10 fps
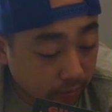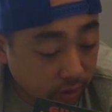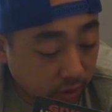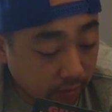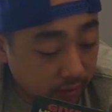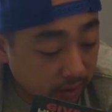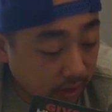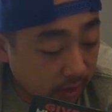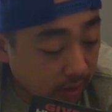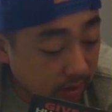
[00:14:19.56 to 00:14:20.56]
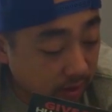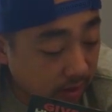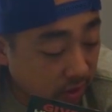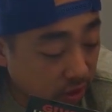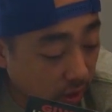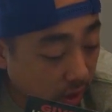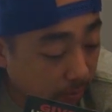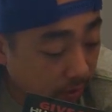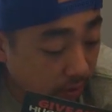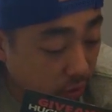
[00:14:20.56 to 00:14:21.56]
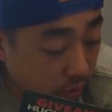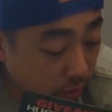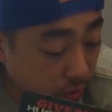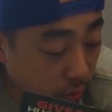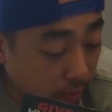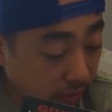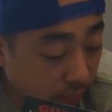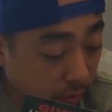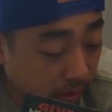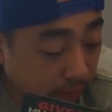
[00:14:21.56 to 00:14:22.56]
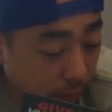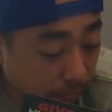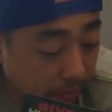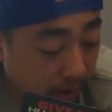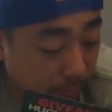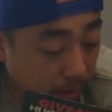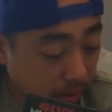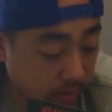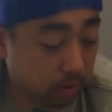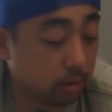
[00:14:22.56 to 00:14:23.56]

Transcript: Shaun of the Dead, these Shaun pins show the new pin format for Bam Box.